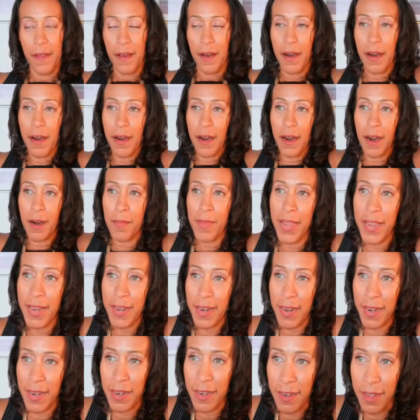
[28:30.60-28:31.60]
Oh, man,
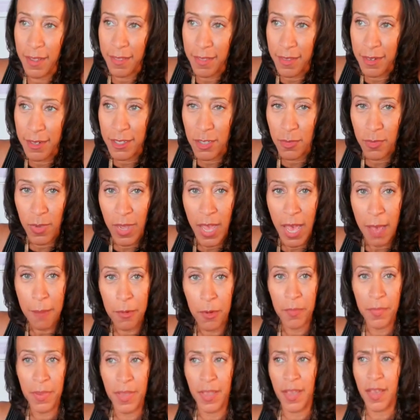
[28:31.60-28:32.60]
that ain't nothing. Listen what happened
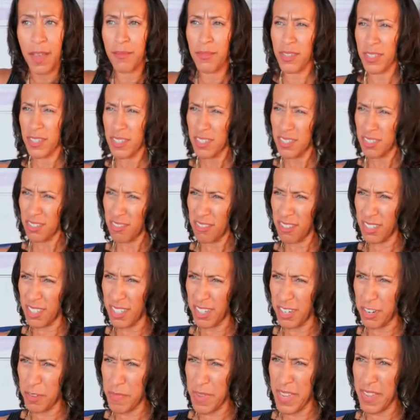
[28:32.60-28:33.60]
to me. I don't know, did you
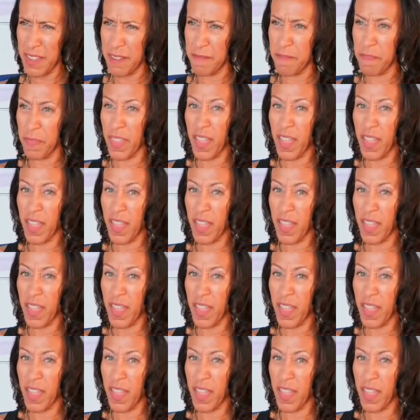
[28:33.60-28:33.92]
hear me?